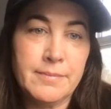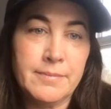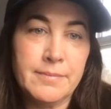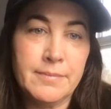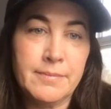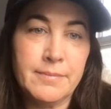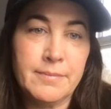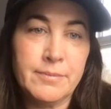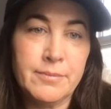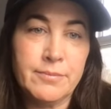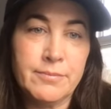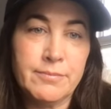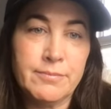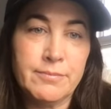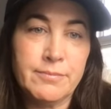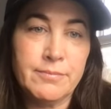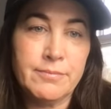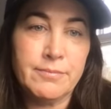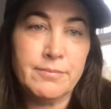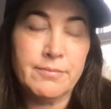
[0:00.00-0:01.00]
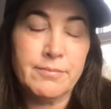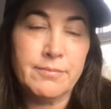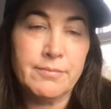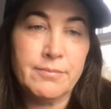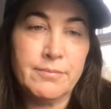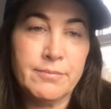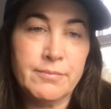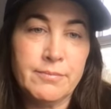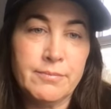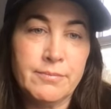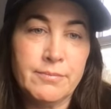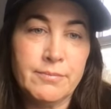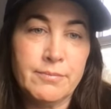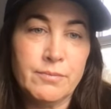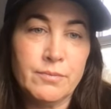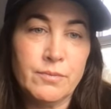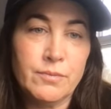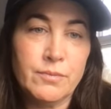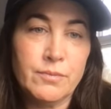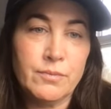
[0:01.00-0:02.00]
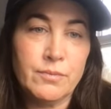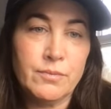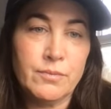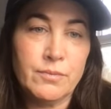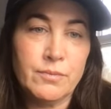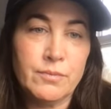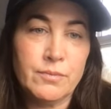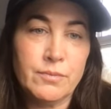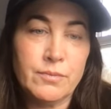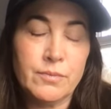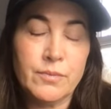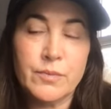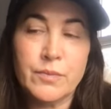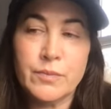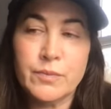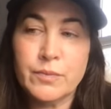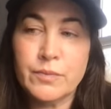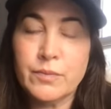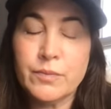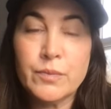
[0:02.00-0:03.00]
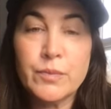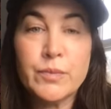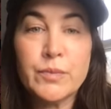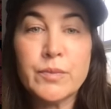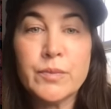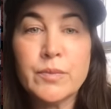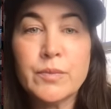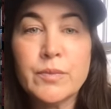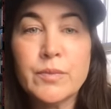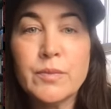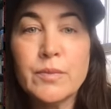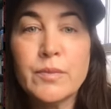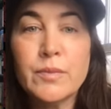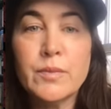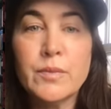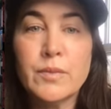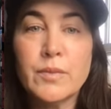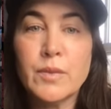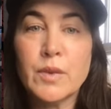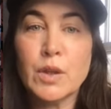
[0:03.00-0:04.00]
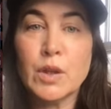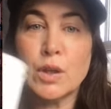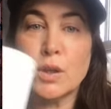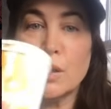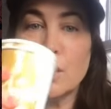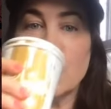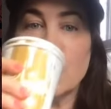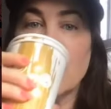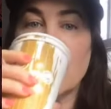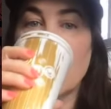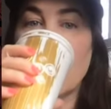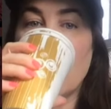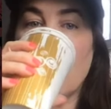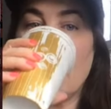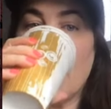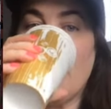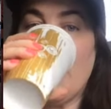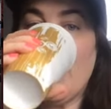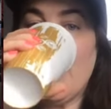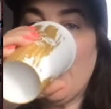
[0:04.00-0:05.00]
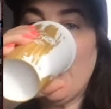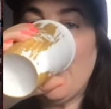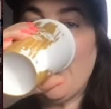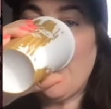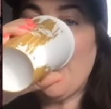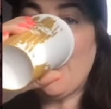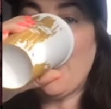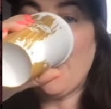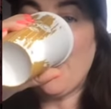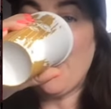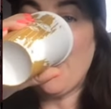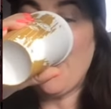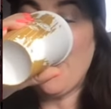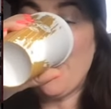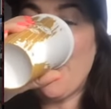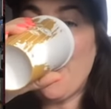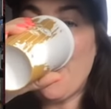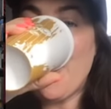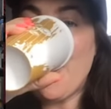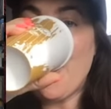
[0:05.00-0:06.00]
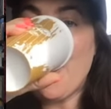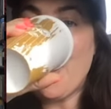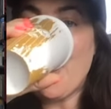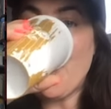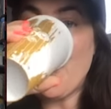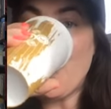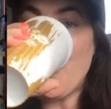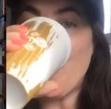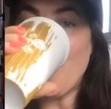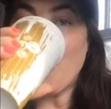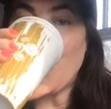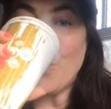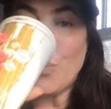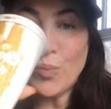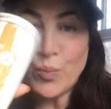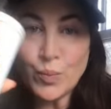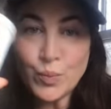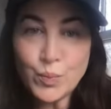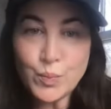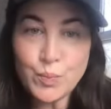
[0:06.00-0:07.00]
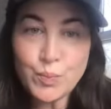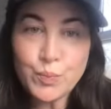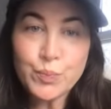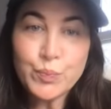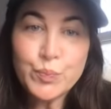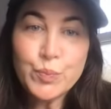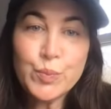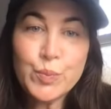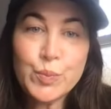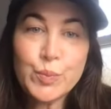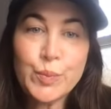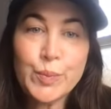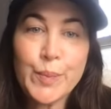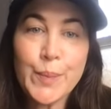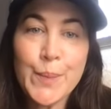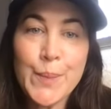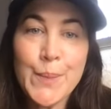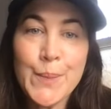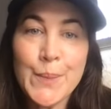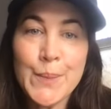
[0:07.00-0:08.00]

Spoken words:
No words are spoken by the person on screen.